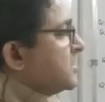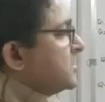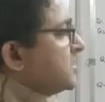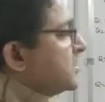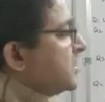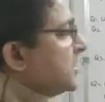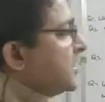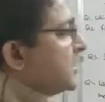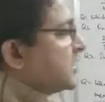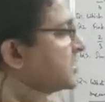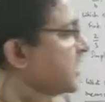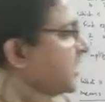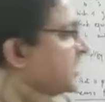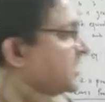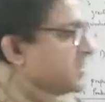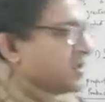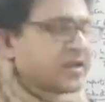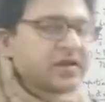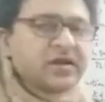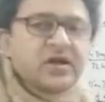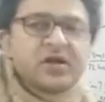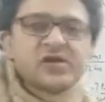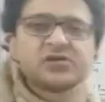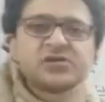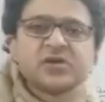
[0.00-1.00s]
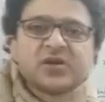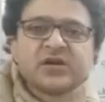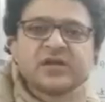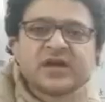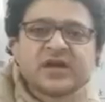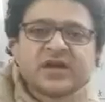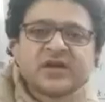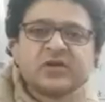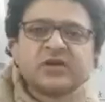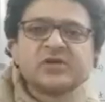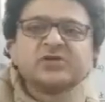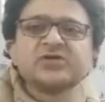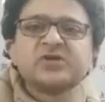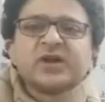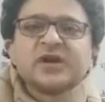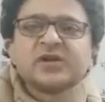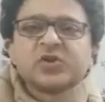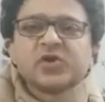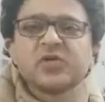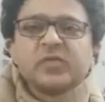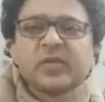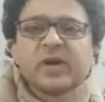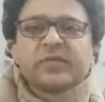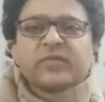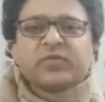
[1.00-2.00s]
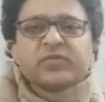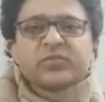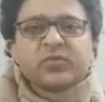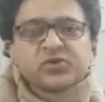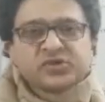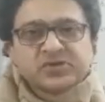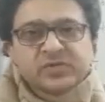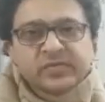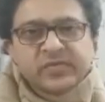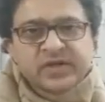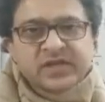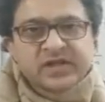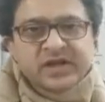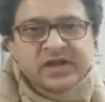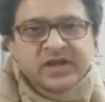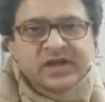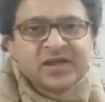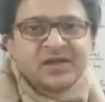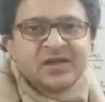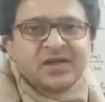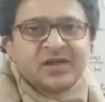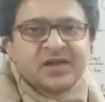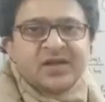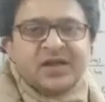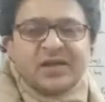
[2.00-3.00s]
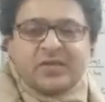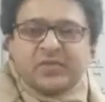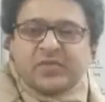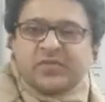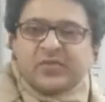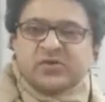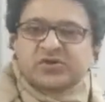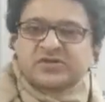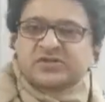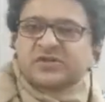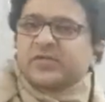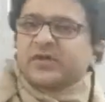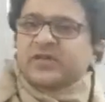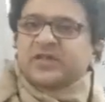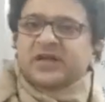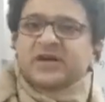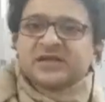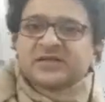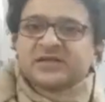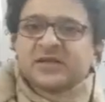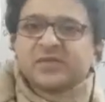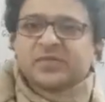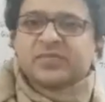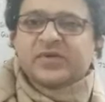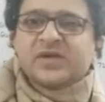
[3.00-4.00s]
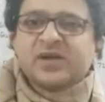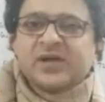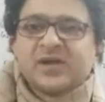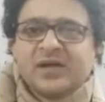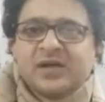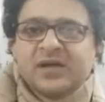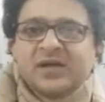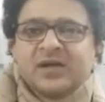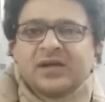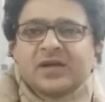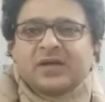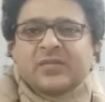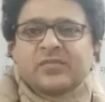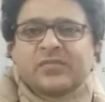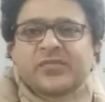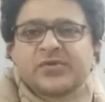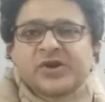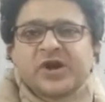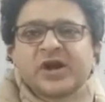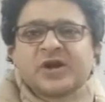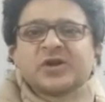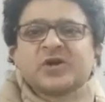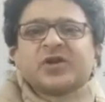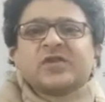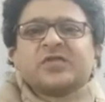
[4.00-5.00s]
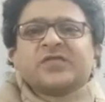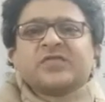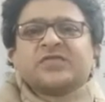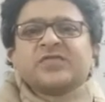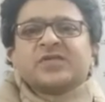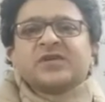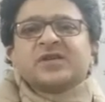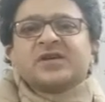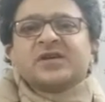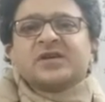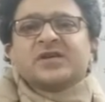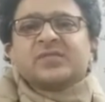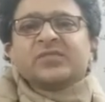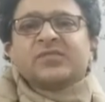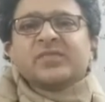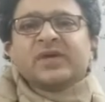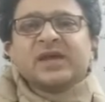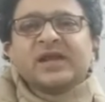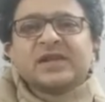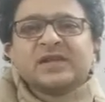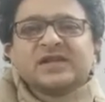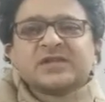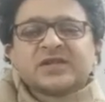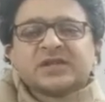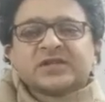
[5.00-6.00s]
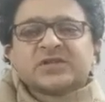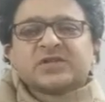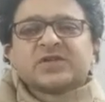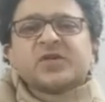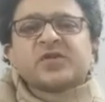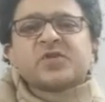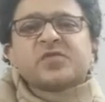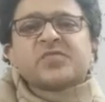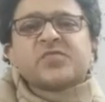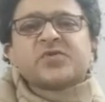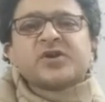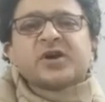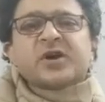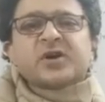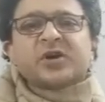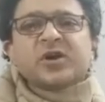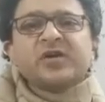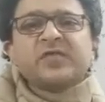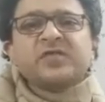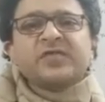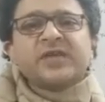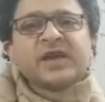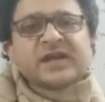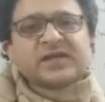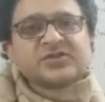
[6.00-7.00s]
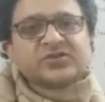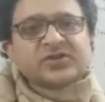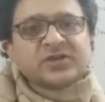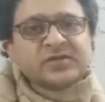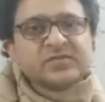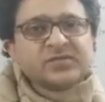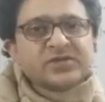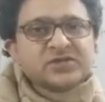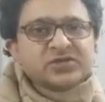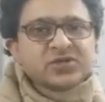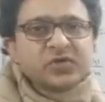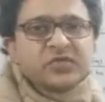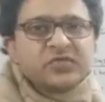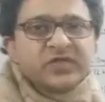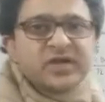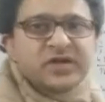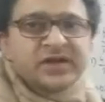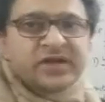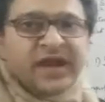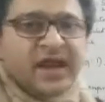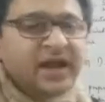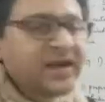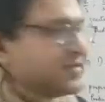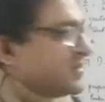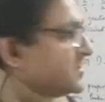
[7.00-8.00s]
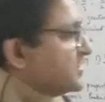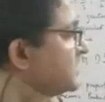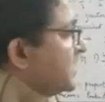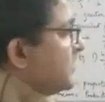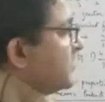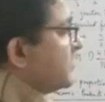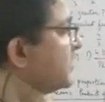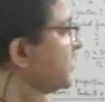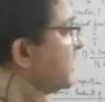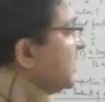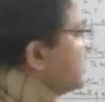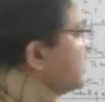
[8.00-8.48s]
they can also ask you about proportion method. Proportion method is simple. Product of means is equal to product of extremes. So we write the same thing